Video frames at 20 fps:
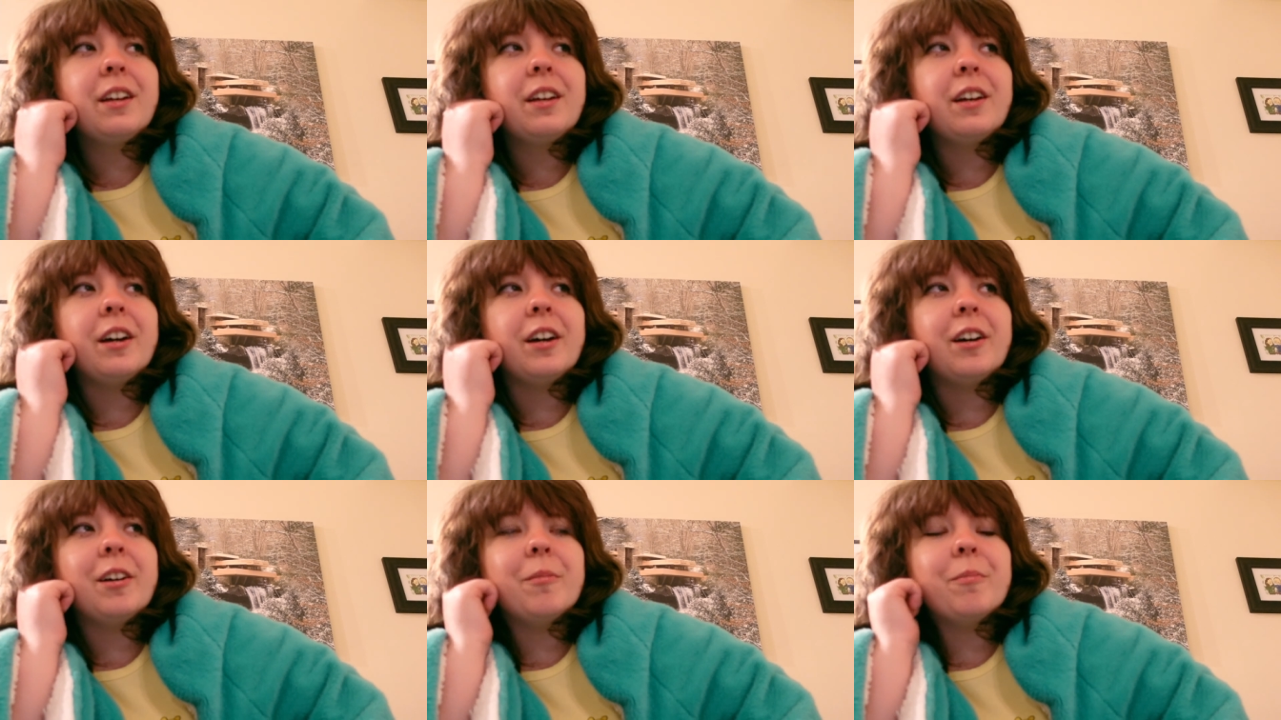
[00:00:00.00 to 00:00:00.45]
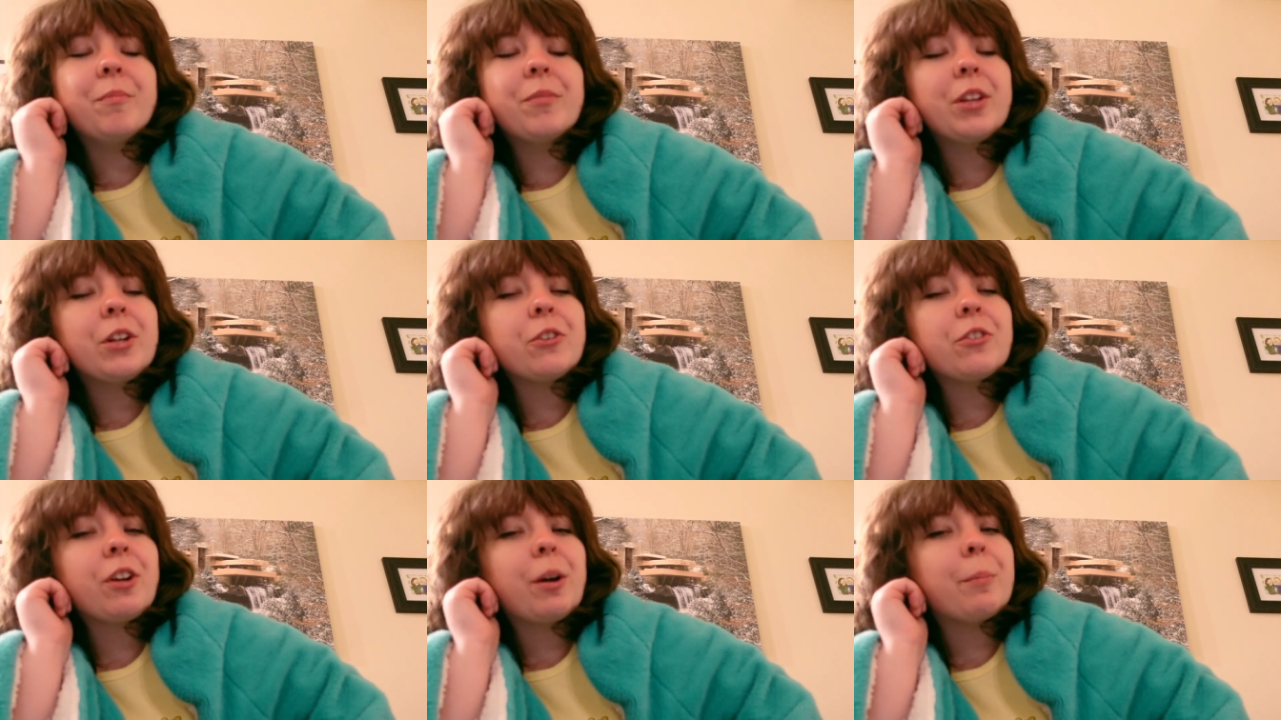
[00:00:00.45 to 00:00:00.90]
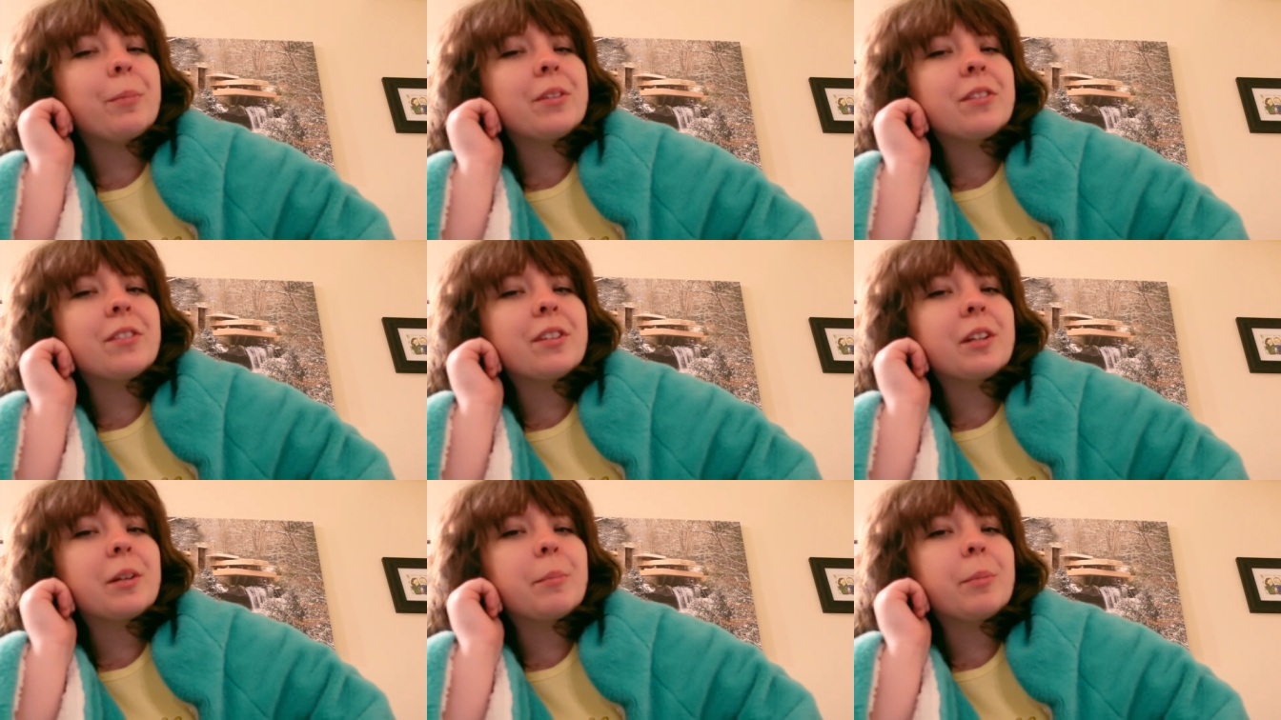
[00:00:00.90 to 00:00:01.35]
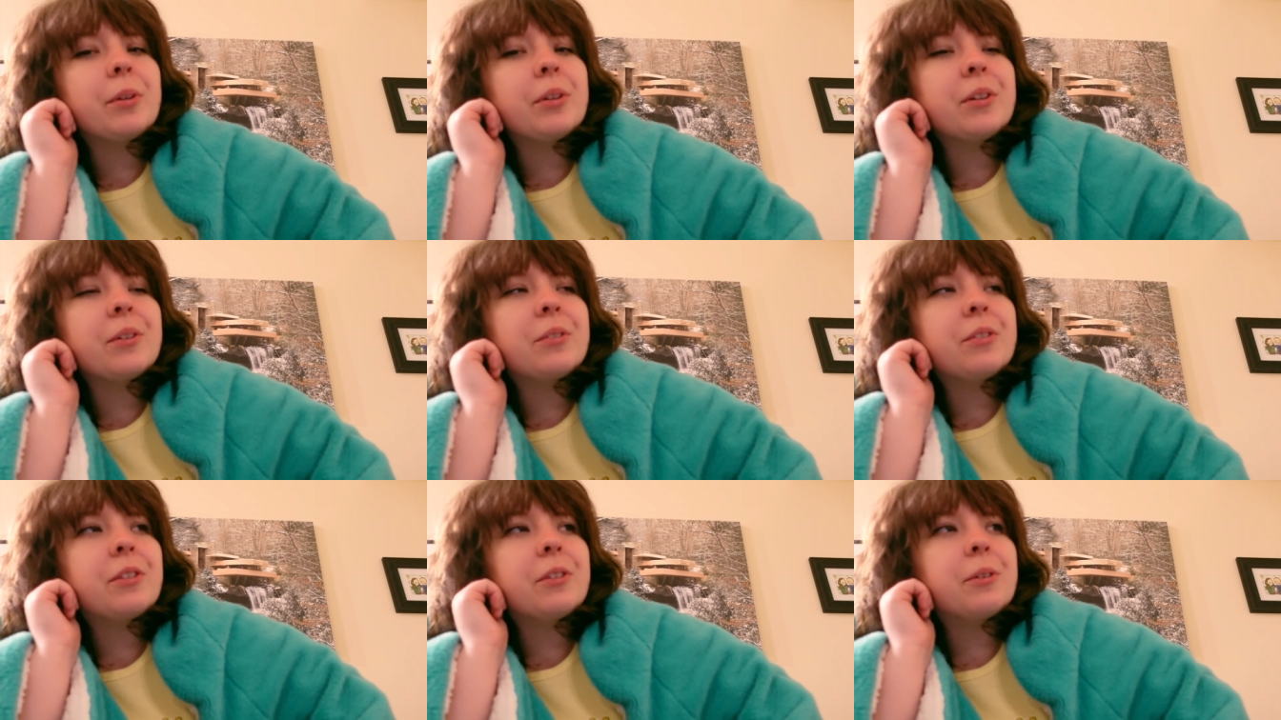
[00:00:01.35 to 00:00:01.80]
their shop is linked
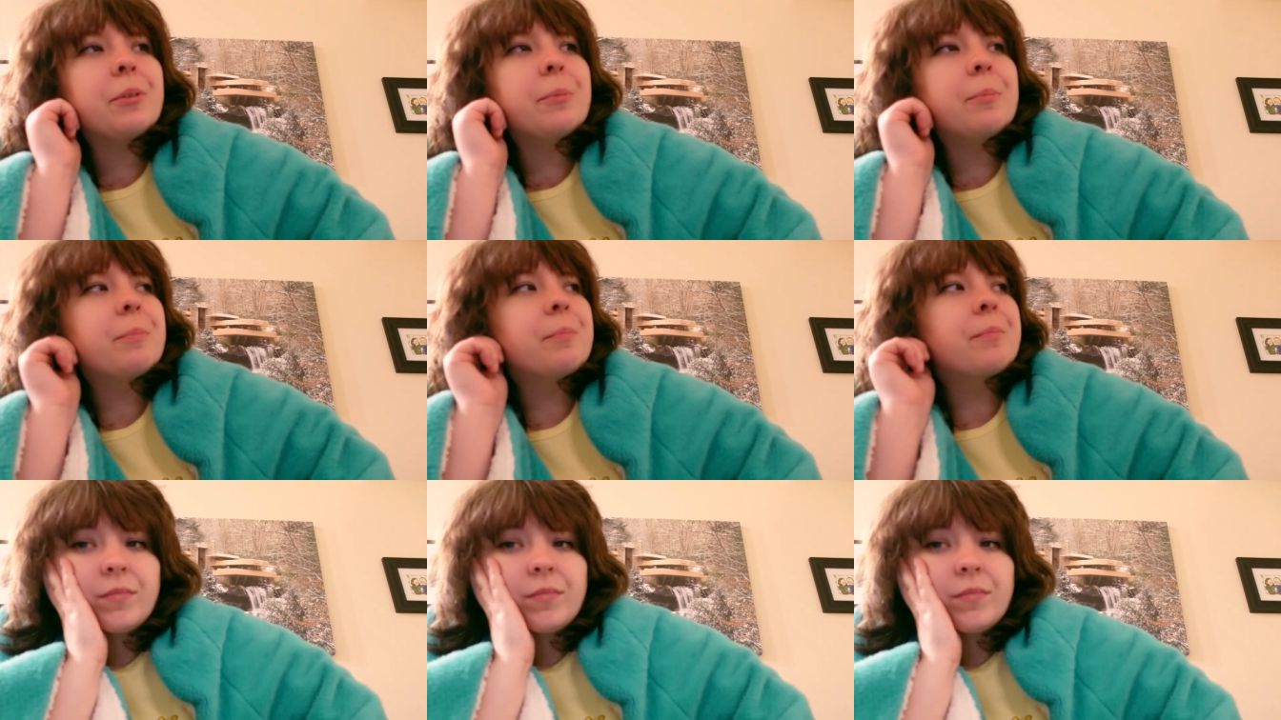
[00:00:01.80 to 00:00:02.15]
below too.